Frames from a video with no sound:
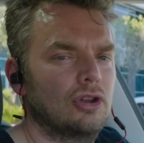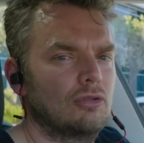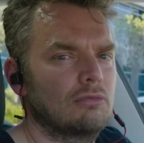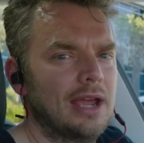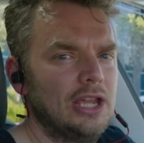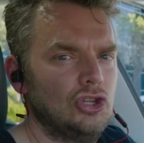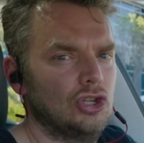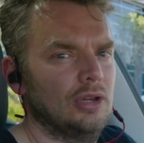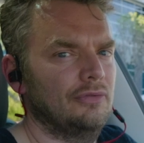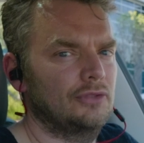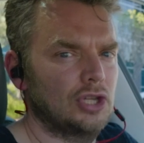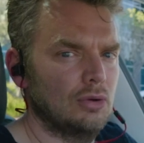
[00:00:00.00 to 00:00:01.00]
got a range
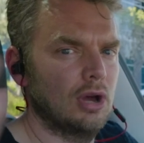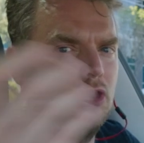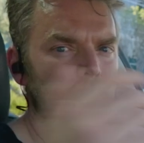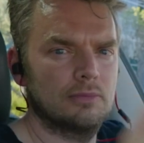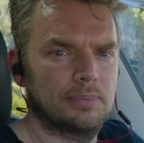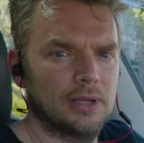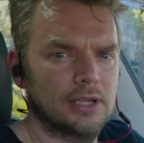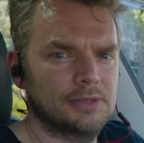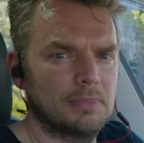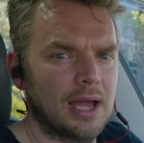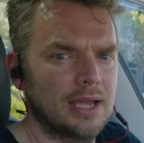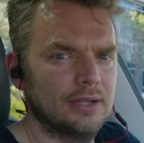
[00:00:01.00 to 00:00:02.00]
of 200
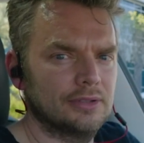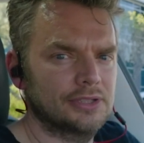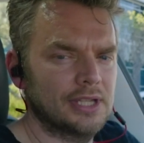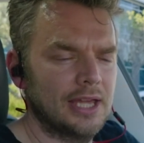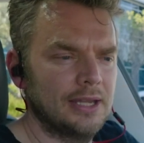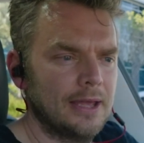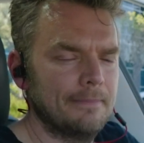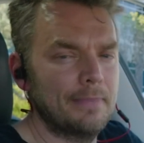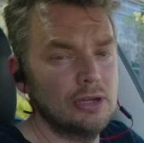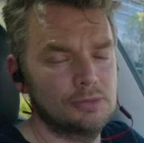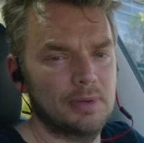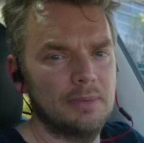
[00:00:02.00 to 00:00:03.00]
plus miles, then
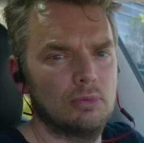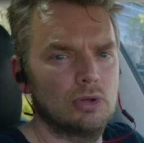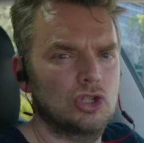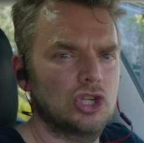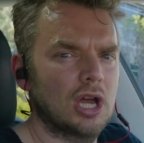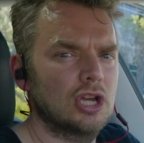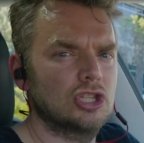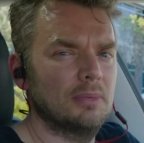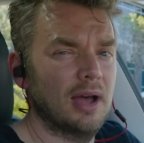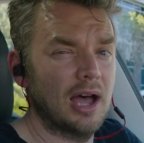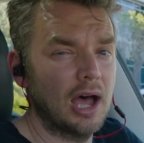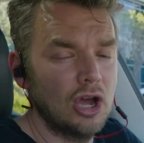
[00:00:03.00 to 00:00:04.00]
most people will charge
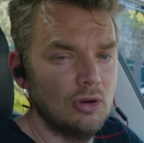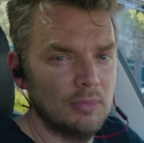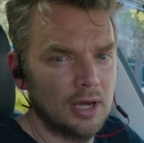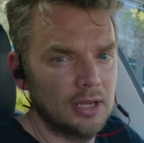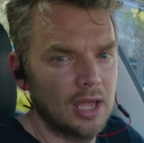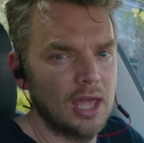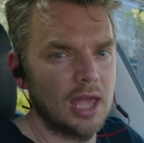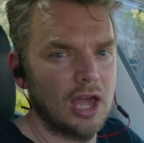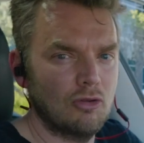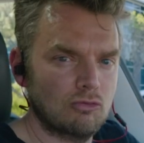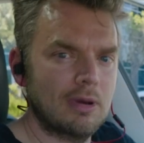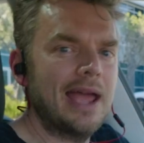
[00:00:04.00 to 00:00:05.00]
them at home and
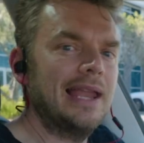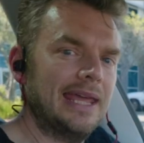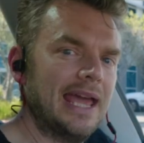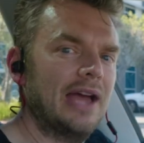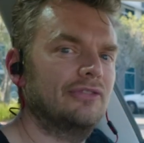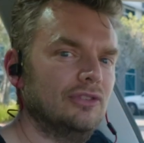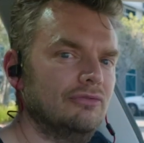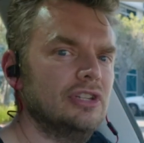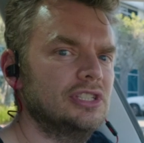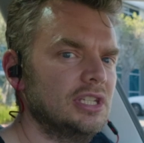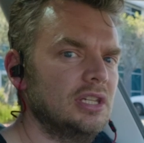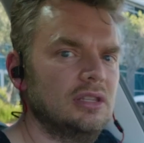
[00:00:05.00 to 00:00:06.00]
rarely have to
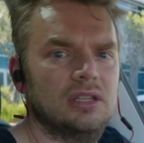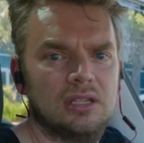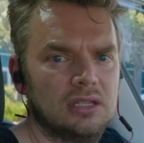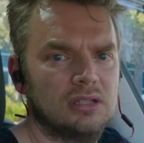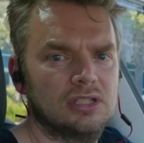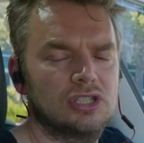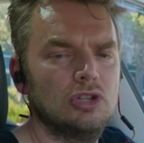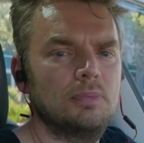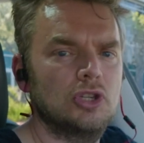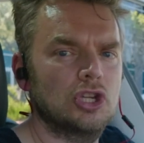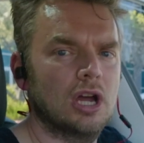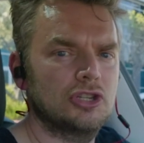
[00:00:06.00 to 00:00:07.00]
visit the
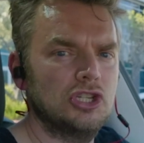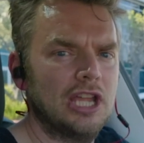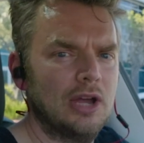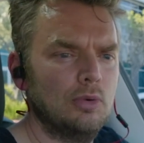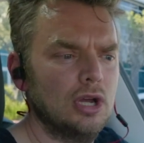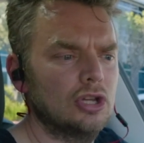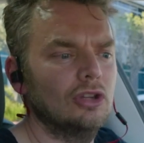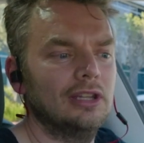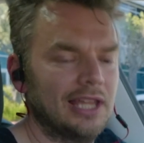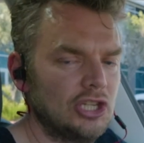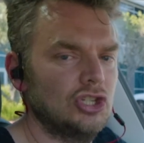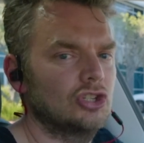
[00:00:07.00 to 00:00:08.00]
supercharger network
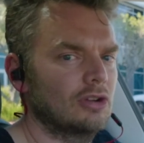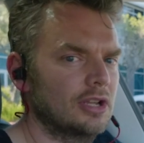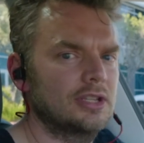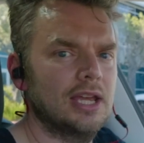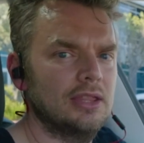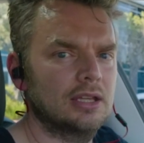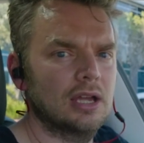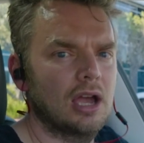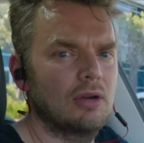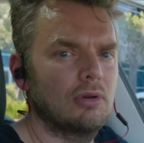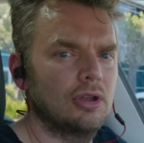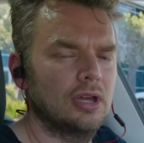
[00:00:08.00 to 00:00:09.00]
unless you're trying to take the
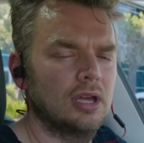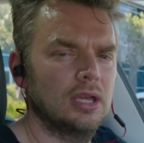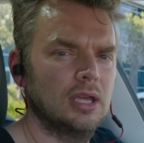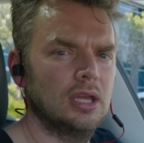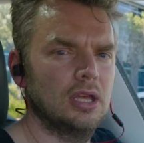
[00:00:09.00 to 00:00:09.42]
car on a